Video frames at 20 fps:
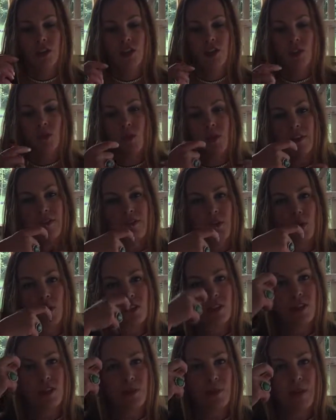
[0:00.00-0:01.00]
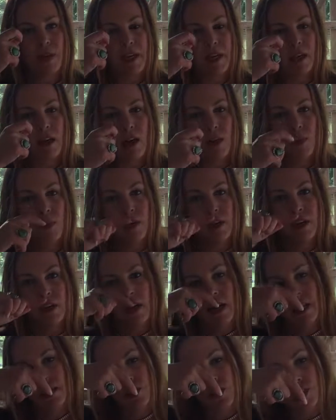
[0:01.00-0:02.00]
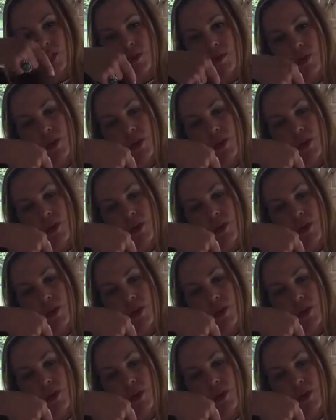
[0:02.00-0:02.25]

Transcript: just want to force their beak open and just